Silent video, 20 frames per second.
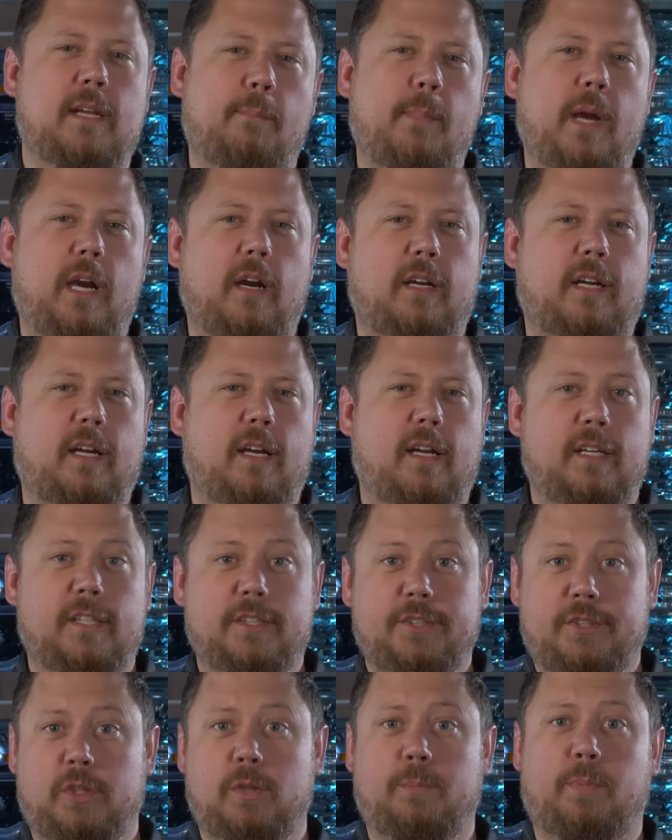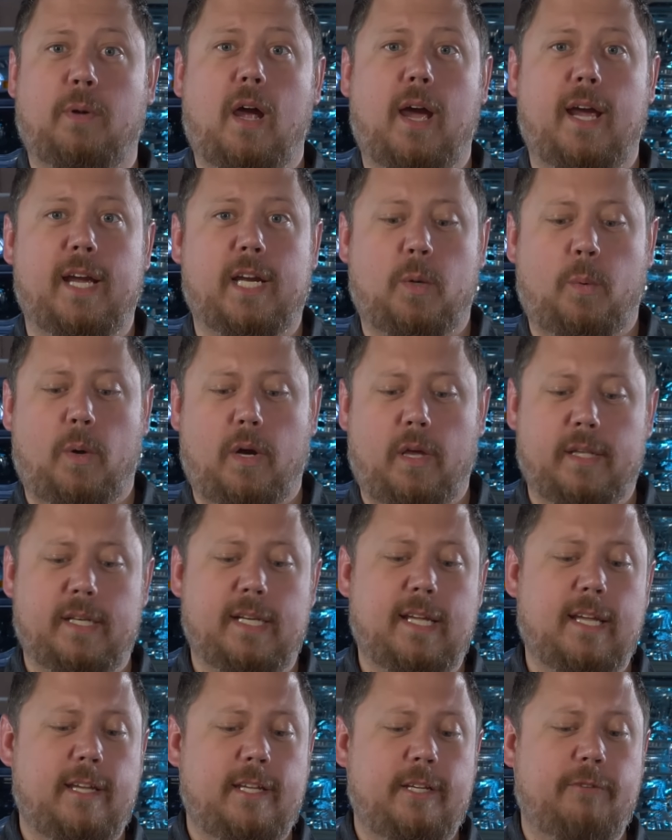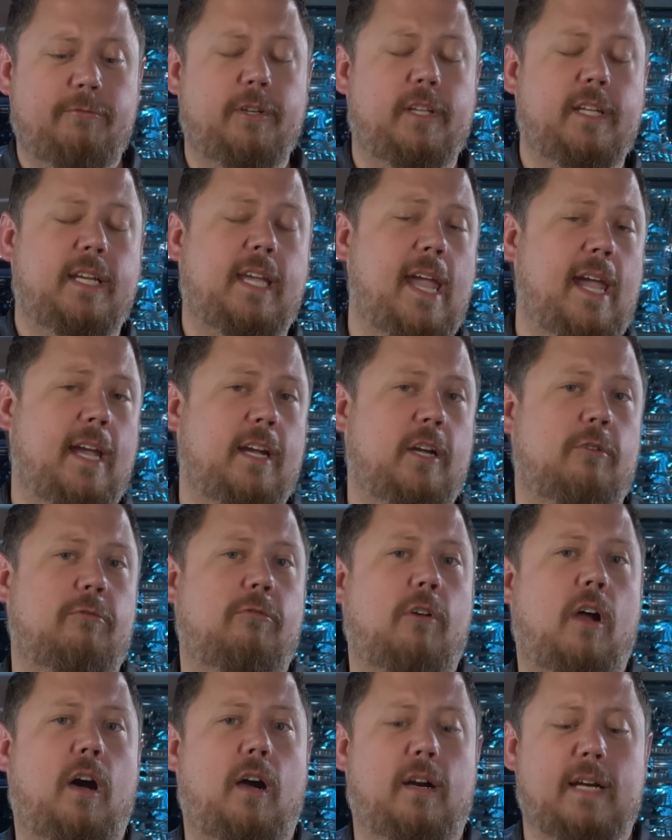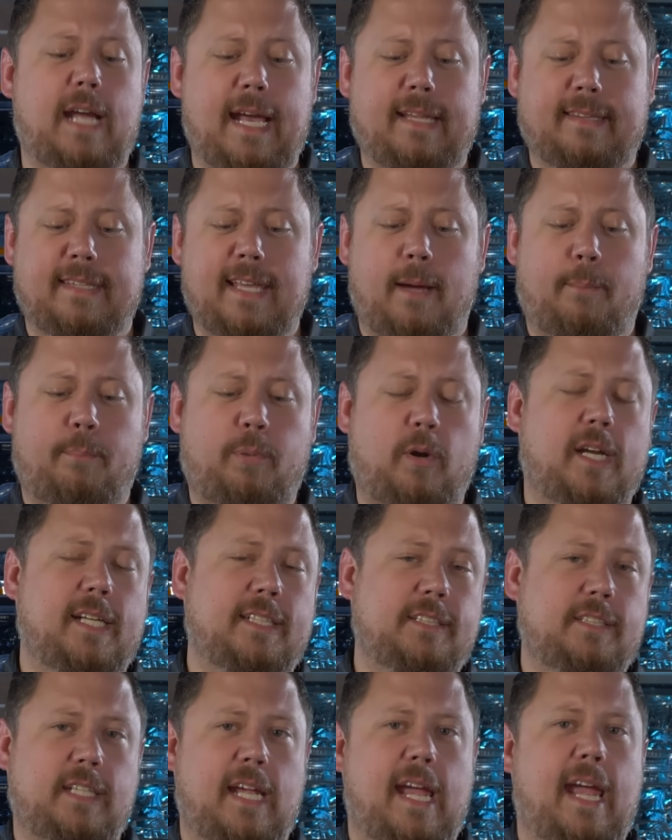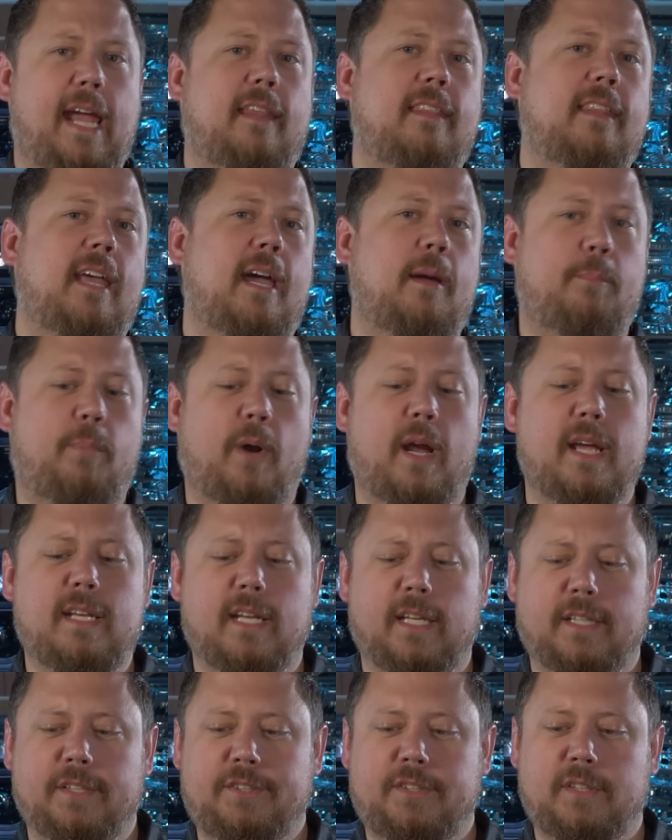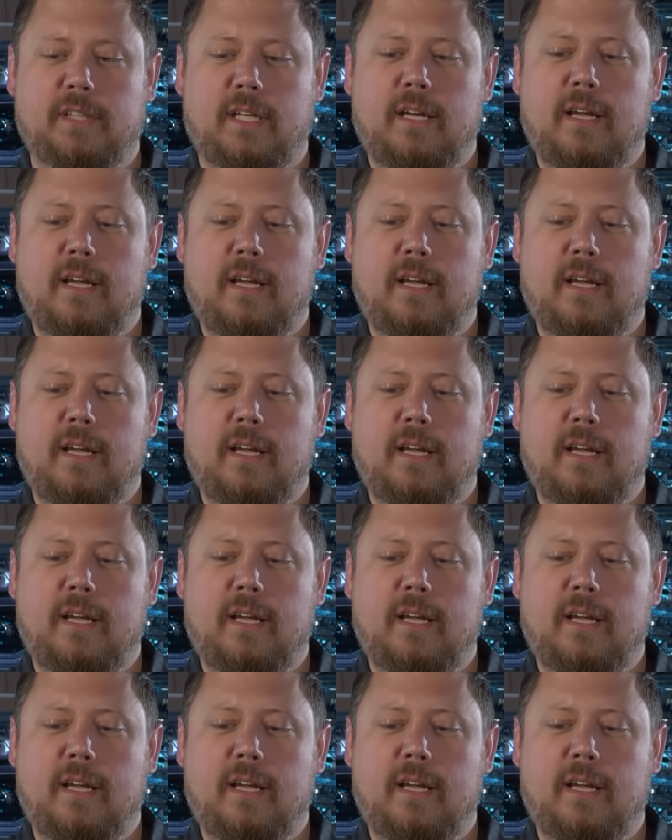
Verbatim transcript: in America, super high quality. You really can't go wrong at that price and that brightness.